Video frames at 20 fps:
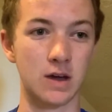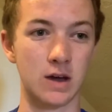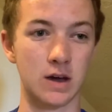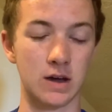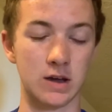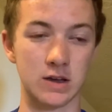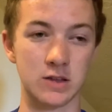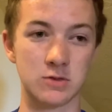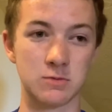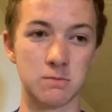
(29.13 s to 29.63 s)

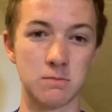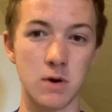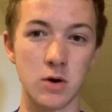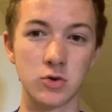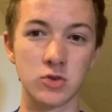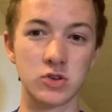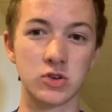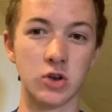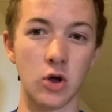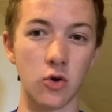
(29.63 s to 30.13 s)
its
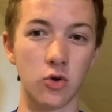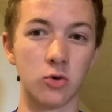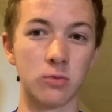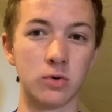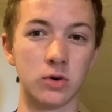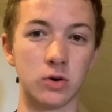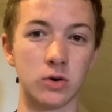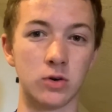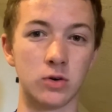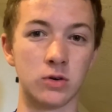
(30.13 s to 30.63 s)
most
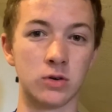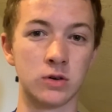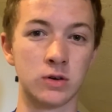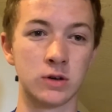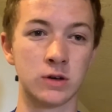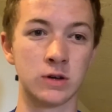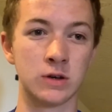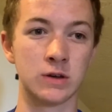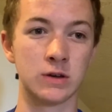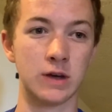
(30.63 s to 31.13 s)
notable
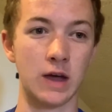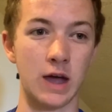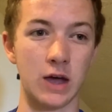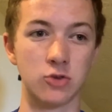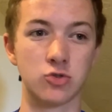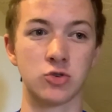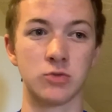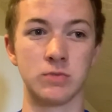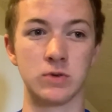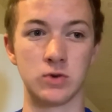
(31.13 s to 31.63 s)

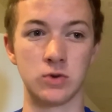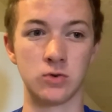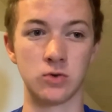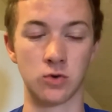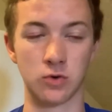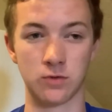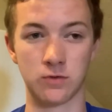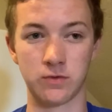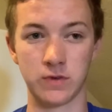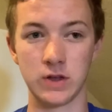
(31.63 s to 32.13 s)
attribute
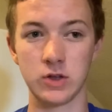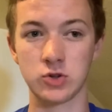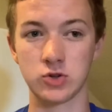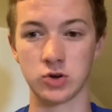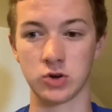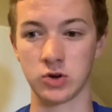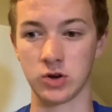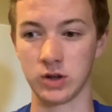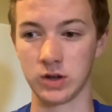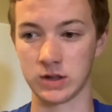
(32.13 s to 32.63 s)
or
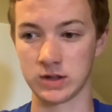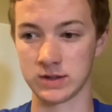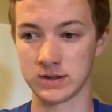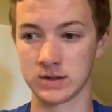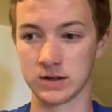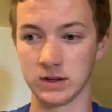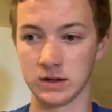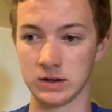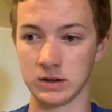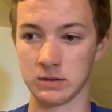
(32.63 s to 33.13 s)
feature is
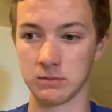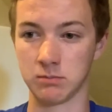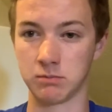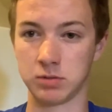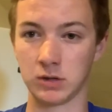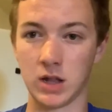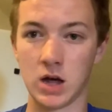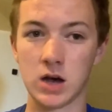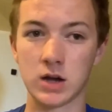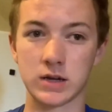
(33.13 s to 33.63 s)
the
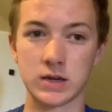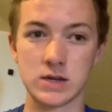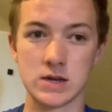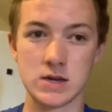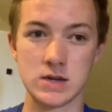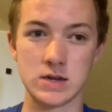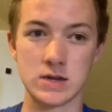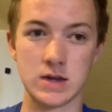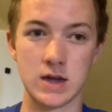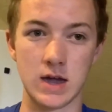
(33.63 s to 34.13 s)

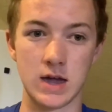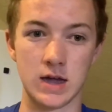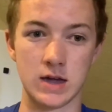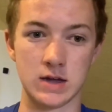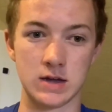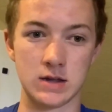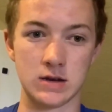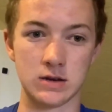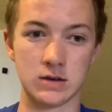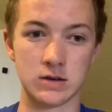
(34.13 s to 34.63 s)
blocky
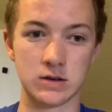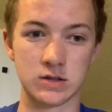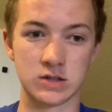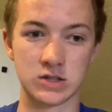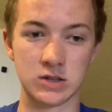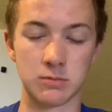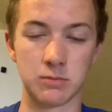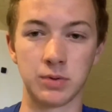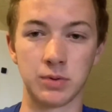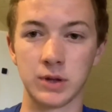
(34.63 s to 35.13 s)
and
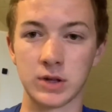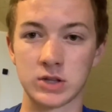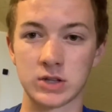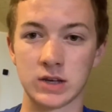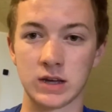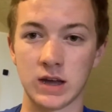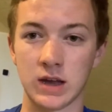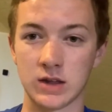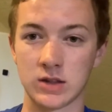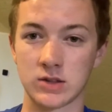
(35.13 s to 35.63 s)

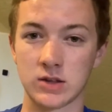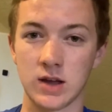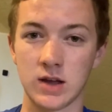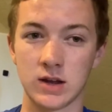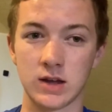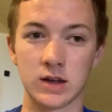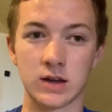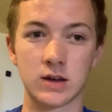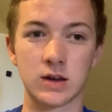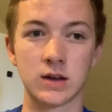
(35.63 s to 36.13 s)
simplistic
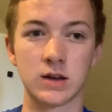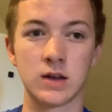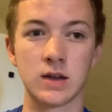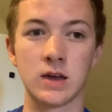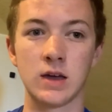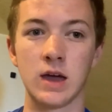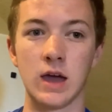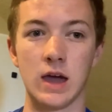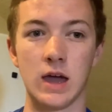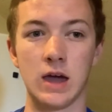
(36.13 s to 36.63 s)
aesthetic
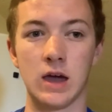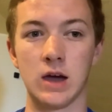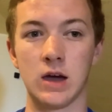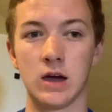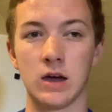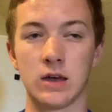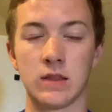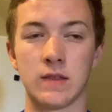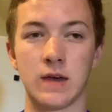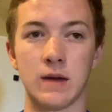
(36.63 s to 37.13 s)

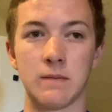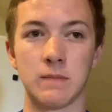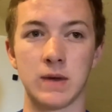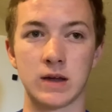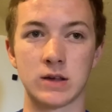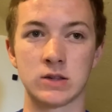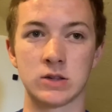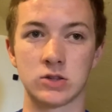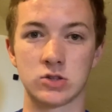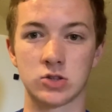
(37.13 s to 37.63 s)
that
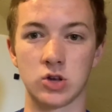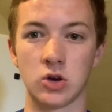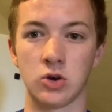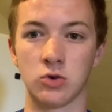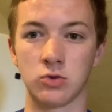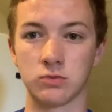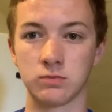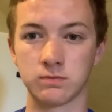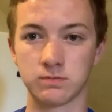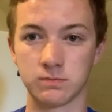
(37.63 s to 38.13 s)
makes it
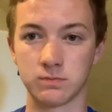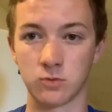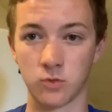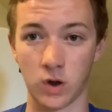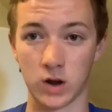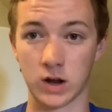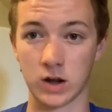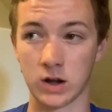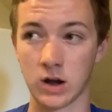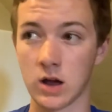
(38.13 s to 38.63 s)
so
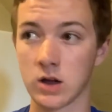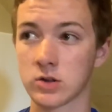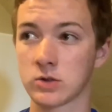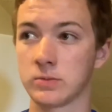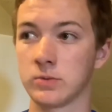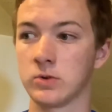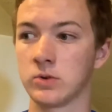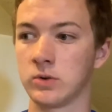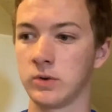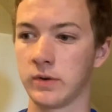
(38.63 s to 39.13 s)

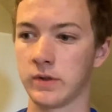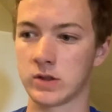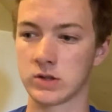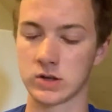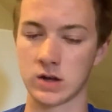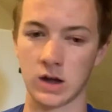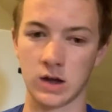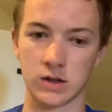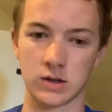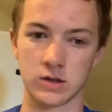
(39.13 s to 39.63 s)
recognizable.
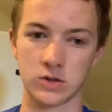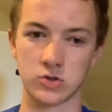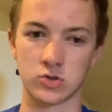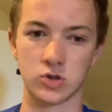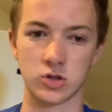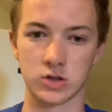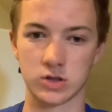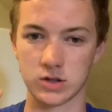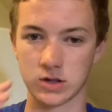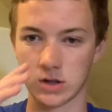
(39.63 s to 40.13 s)
It's
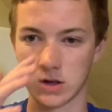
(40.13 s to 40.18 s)
just